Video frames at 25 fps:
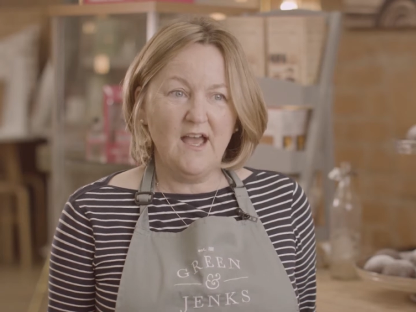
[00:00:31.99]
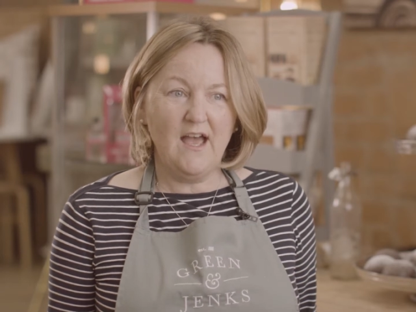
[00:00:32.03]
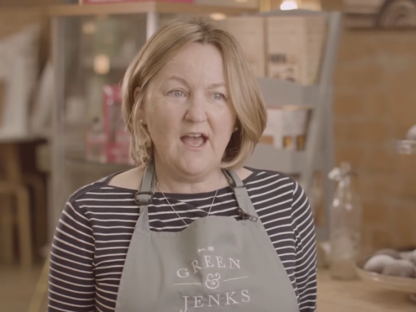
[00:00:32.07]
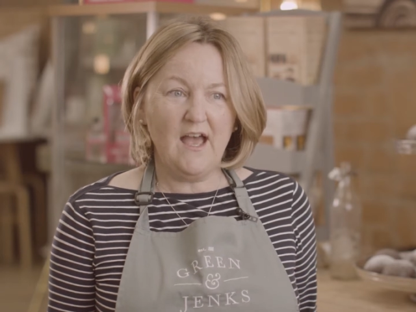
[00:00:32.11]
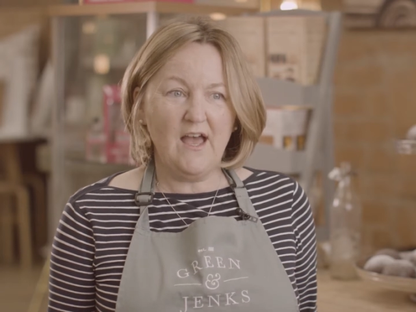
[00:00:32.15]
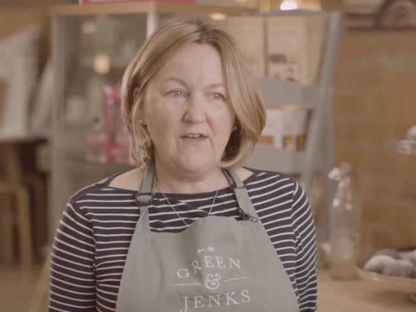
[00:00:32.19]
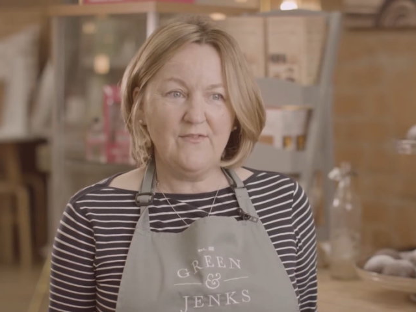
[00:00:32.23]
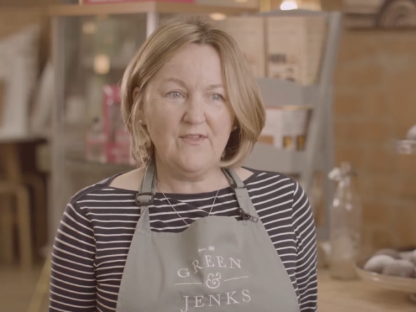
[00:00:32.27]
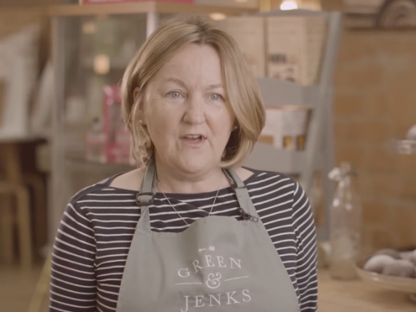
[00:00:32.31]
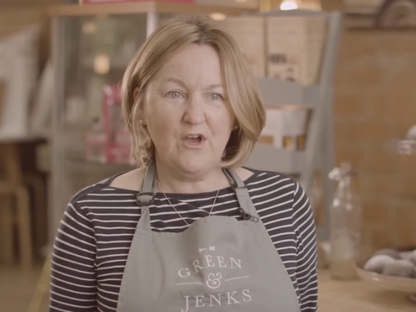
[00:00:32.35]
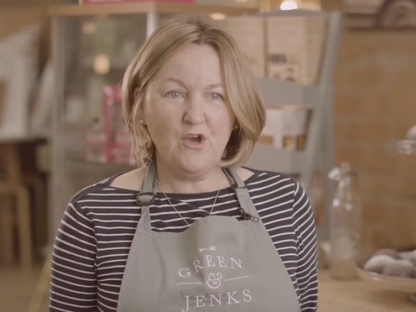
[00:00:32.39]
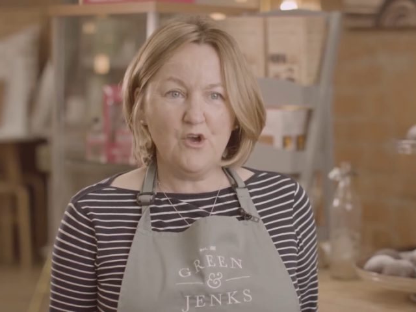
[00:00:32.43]

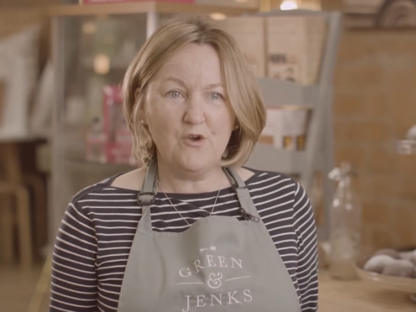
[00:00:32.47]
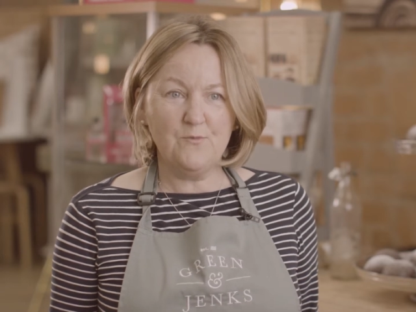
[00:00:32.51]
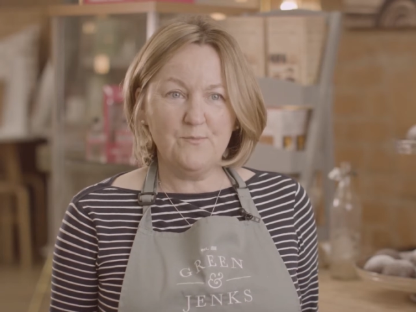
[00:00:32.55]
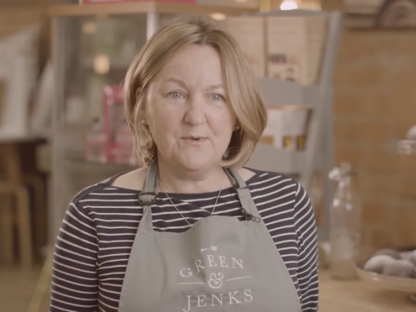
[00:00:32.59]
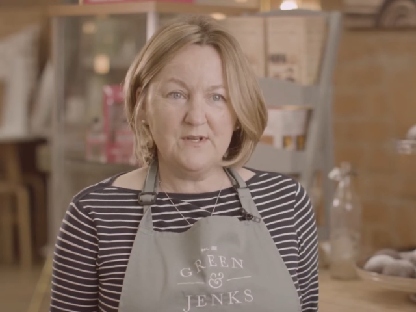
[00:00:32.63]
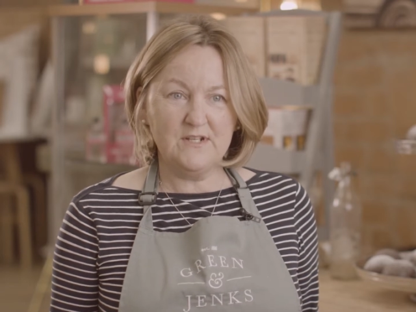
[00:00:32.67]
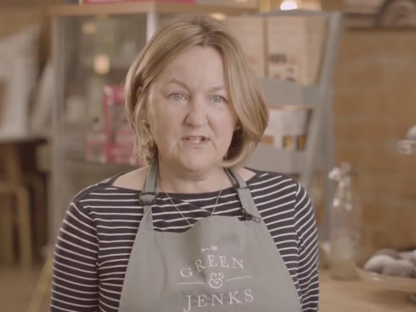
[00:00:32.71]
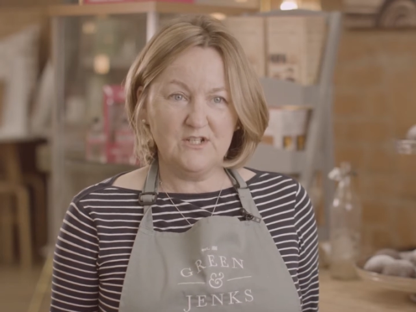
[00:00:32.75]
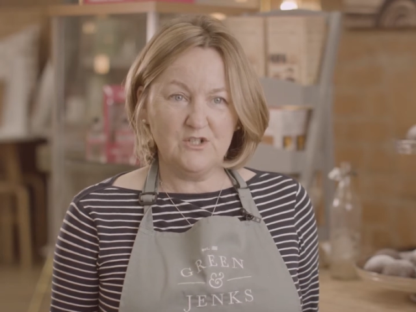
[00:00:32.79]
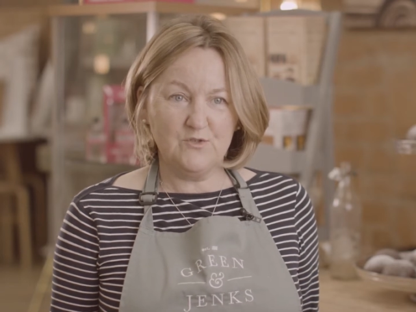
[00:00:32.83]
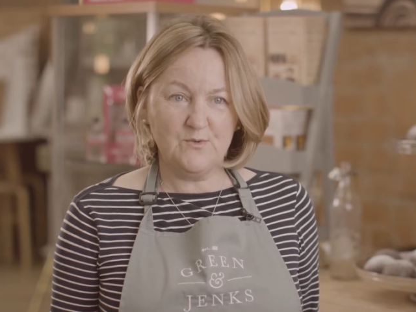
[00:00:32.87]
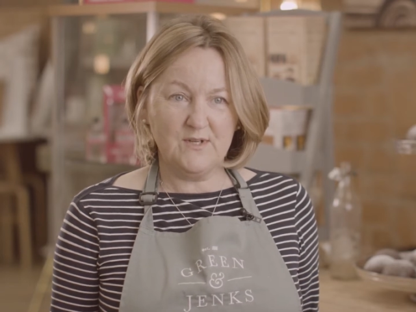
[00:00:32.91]
and that
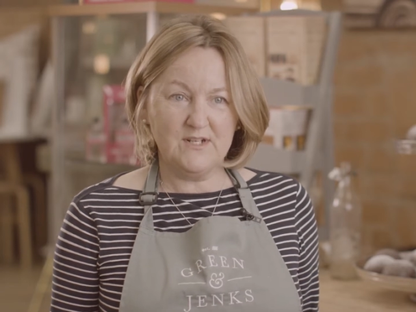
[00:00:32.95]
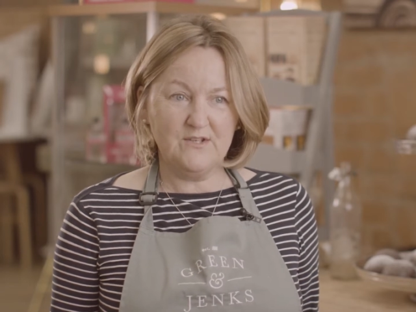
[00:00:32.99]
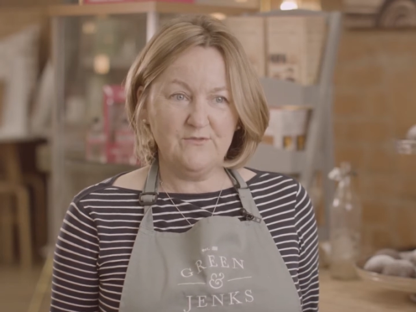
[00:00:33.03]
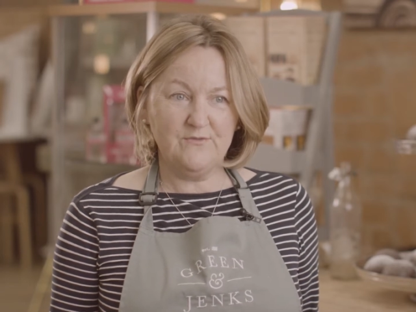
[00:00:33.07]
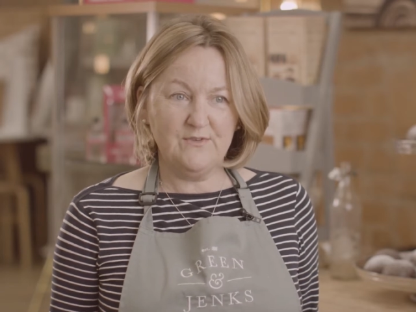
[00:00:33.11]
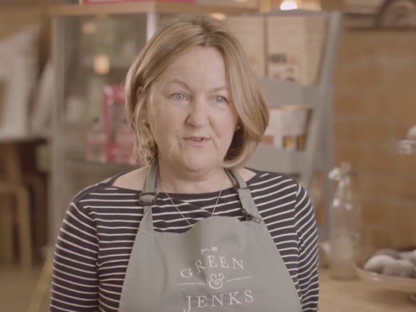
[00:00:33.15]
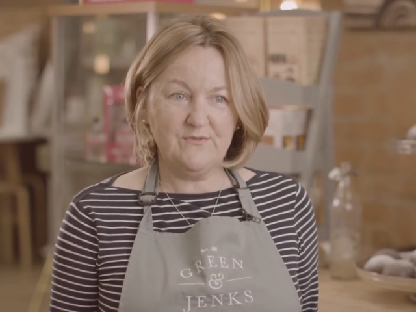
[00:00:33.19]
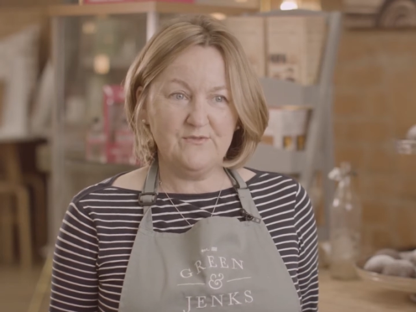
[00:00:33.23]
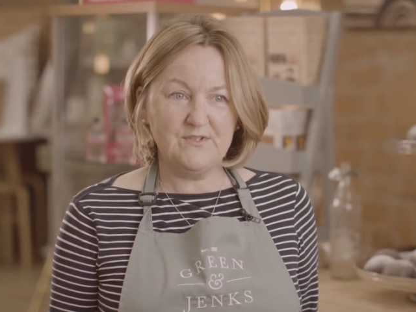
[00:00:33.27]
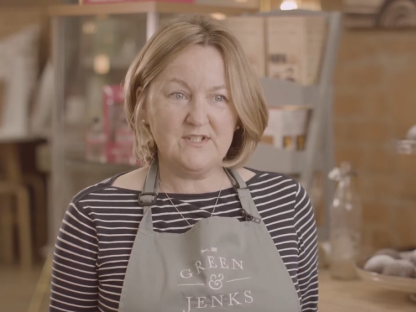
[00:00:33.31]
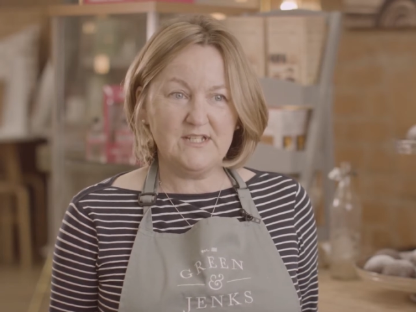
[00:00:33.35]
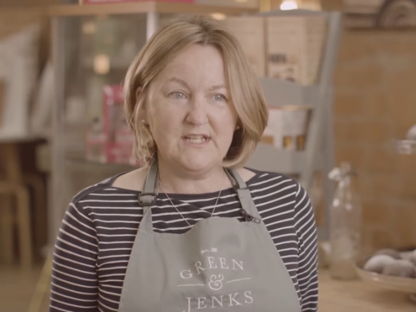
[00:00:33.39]
opened in
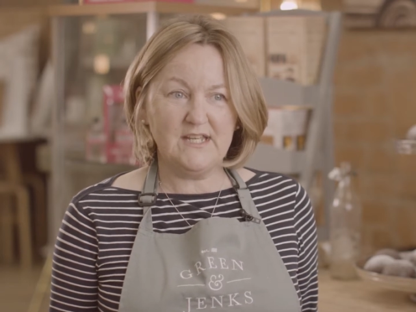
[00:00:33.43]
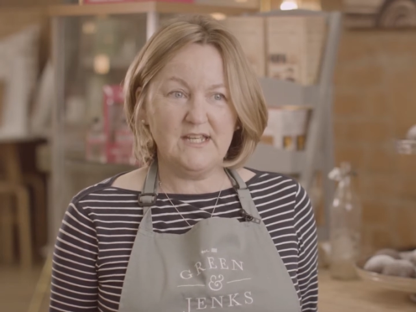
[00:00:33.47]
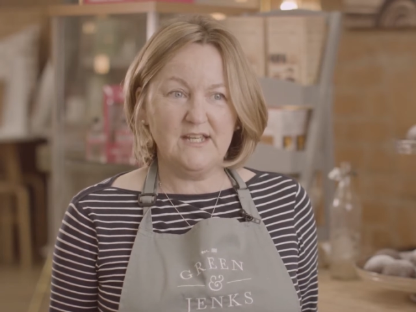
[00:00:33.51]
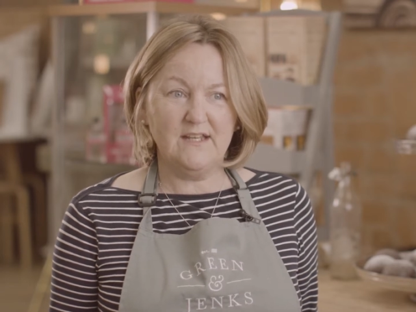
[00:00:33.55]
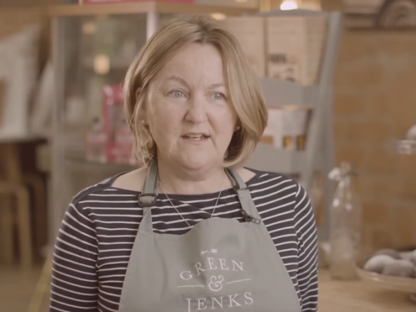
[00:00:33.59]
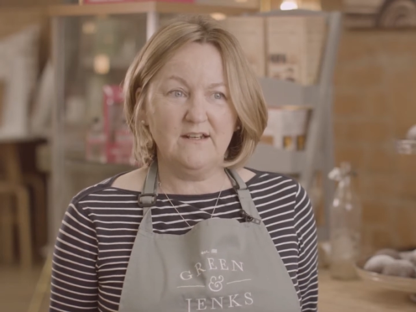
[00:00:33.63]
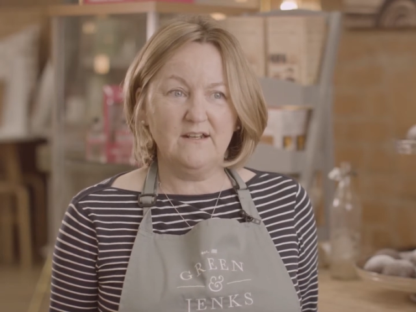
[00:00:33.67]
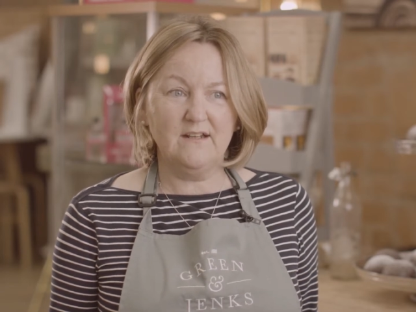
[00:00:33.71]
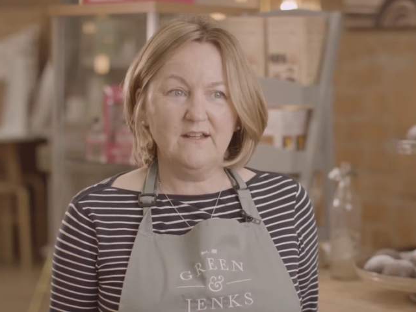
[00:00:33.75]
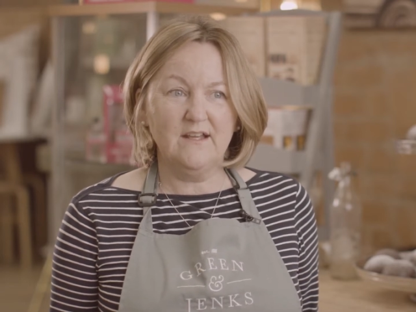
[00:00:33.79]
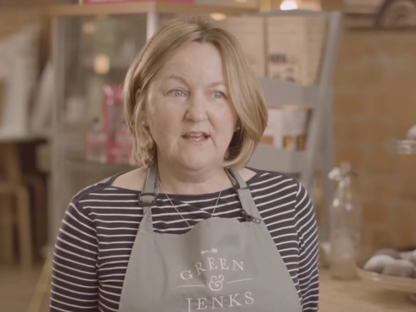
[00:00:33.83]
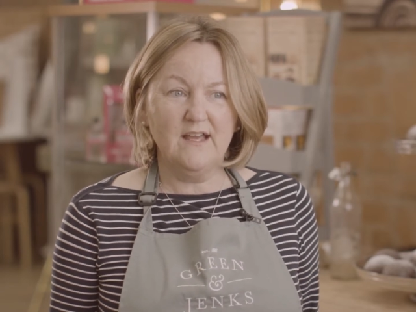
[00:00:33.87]

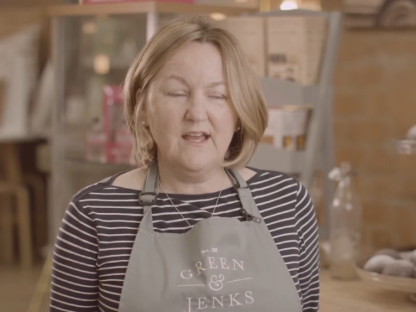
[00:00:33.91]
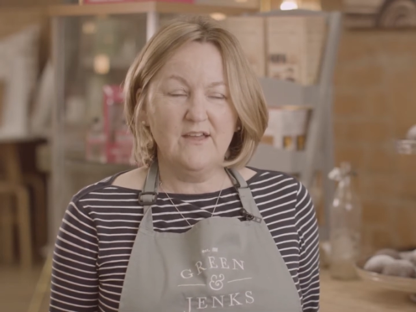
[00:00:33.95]
2015.